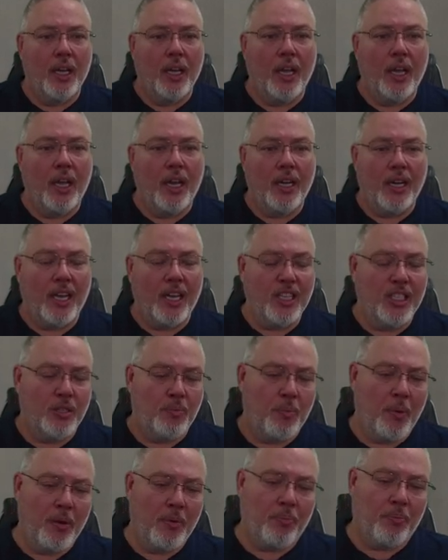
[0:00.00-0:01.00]
And I
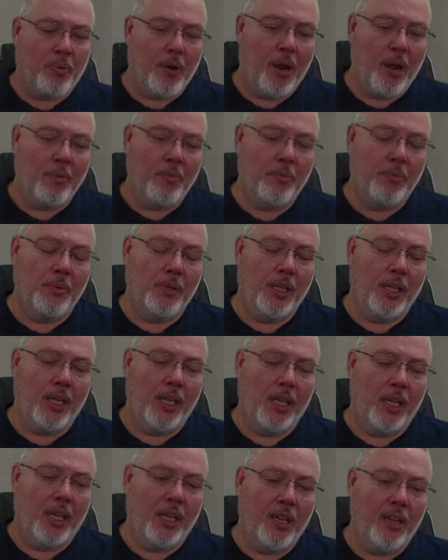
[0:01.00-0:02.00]
spent
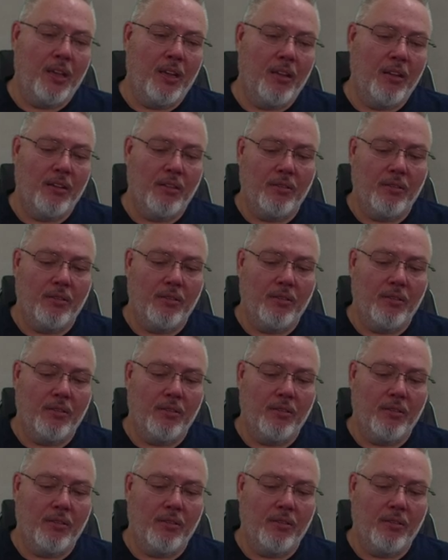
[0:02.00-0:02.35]
probably,